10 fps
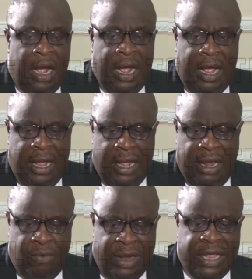
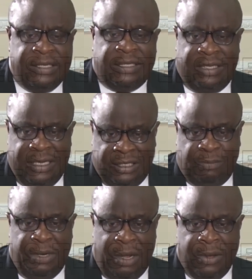I raise this
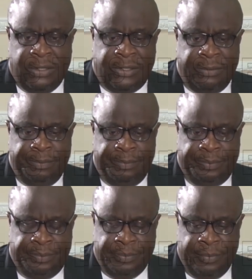because
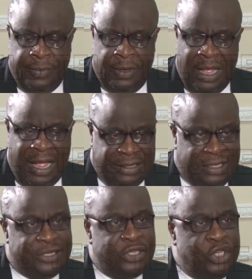at
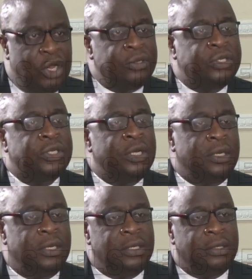this juncture,
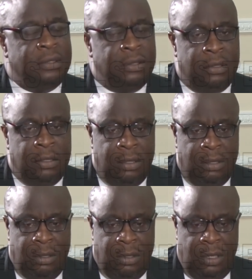
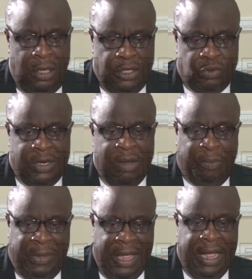it would
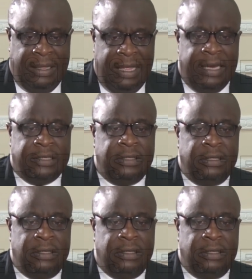appear that